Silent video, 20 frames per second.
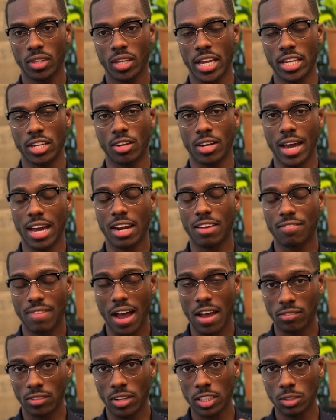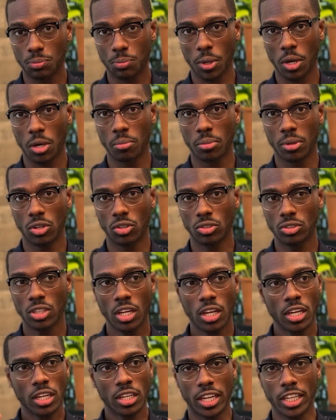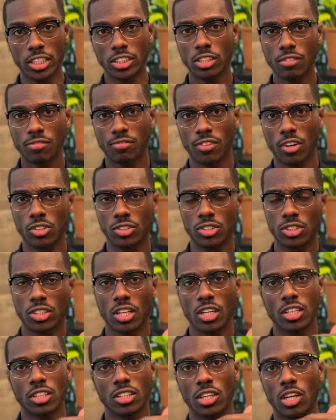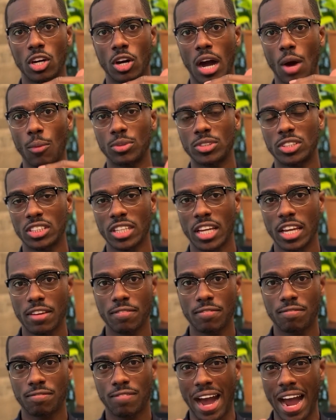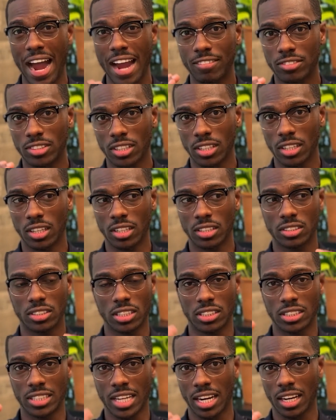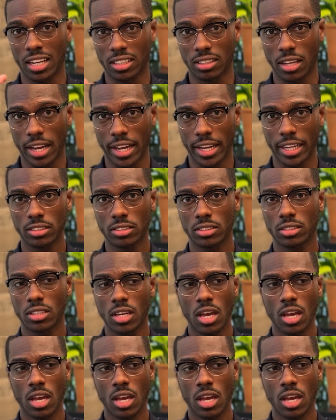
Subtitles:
and your 9 to 5 does pay your bills, get your first, I would say 5 to 10 clients,